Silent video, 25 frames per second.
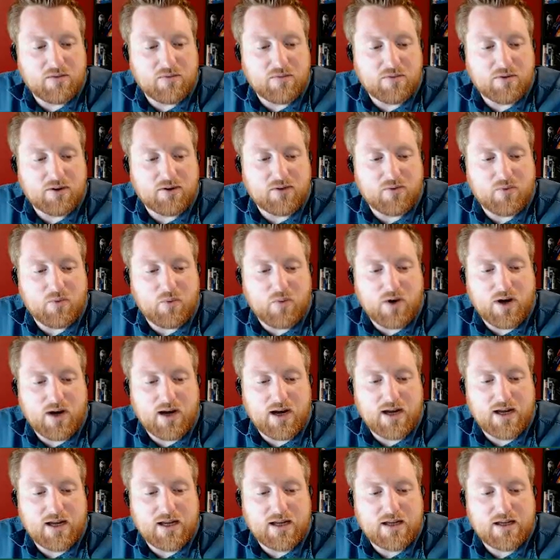press
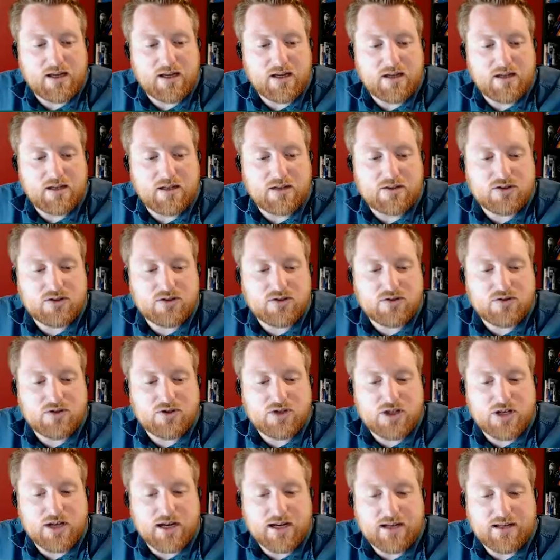Y to
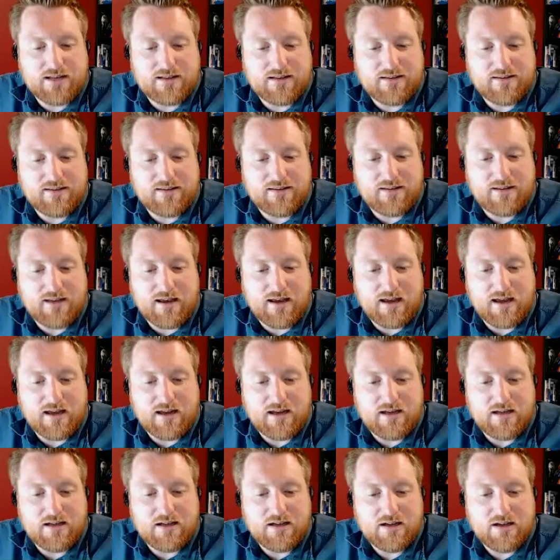check
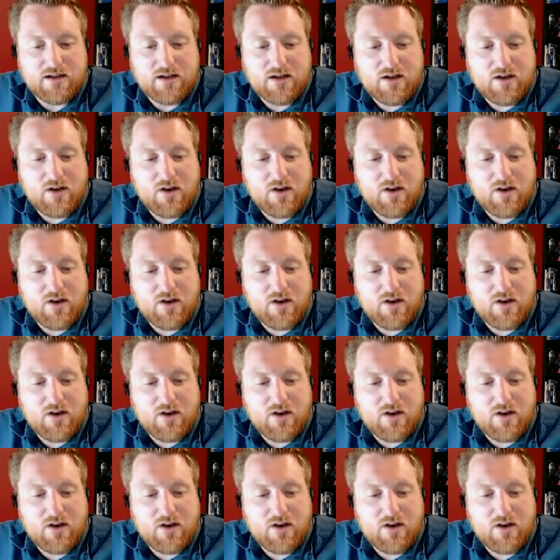inside,